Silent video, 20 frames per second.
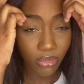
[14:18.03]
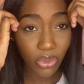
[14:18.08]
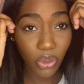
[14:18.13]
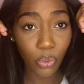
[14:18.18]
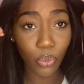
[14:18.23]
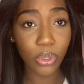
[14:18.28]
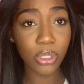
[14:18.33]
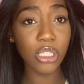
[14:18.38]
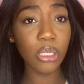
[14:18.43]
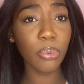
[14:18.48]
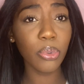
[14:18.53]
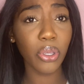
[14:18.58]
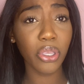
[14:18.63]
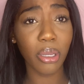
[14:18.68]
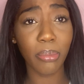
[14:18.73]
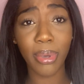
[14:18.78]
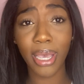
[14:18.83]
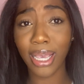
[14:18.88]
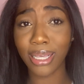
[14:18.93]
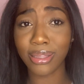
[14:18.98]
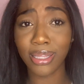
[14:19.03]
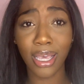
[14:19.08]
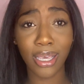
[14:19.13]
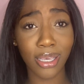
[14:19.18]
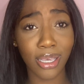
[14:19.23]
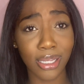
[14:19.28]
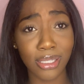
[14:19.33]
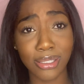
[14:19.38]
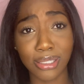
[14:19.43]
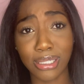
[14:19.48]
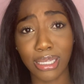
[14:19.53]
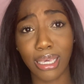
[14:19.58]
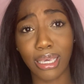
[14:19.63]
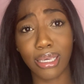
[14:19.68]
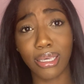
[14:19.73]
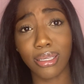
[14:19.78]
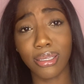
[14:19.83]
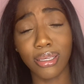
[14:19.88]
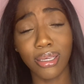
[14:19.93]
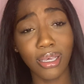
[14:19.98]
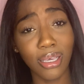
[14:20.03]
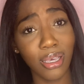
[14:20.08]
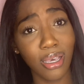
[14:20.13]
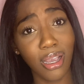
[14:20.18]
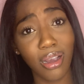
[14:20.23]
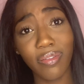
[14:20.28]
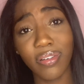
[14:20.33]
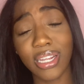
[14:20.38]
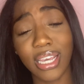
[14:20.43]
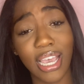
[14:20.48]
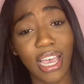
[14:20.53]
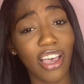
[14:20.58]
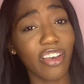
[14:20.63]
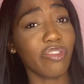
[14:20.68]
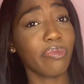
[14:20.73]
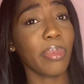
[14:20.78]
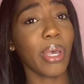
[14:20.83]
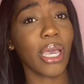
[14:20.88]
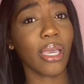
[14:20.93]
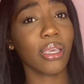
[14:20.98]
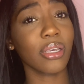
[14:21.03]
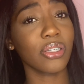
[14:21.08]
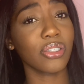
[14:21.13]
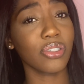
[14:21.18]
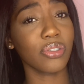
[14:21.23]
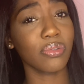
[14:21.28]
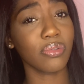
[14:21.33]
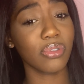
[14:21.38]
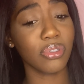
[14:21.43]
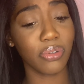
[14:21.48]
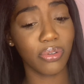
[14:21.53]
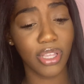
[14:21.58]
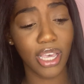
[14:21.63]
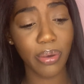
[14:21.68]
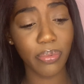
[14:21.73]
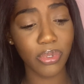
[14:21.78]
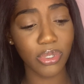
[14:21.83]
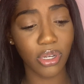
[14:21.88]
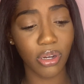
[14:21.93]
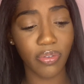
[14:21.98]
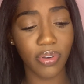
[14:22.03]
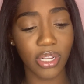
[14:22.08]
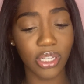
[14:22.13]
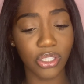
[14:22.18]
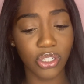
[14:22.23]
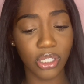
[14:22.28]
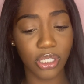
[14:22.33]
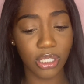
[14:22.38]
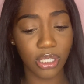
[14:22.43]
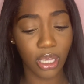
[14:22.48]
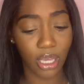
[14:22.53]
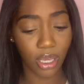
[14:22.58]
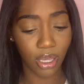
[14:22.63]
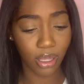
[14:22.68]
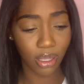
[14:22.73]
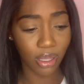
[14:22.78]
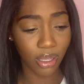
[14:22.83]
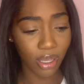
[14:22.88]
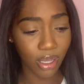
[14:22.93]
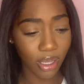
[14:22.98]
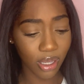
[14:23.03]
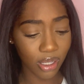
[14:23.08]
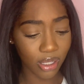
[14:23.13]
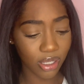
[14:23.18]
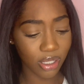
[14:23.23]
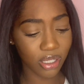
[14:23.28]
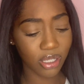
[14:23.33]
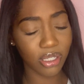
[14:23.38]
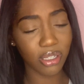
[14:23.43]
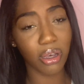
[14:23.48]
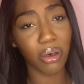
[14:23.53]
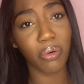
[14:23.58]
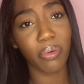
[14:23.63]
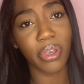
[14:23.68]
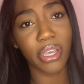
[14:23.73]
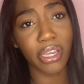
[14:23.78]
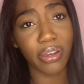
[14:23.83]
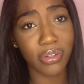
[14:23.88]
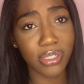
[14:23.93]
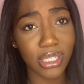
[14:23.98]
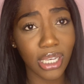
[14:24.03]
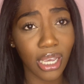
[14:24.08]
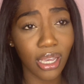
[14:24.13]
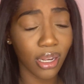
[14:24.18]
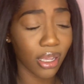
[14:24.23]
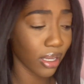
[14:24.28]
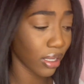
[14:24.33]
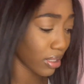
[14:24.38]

with sleeping on your back, that gets like, I already have back issues. So that was already just like so irritating,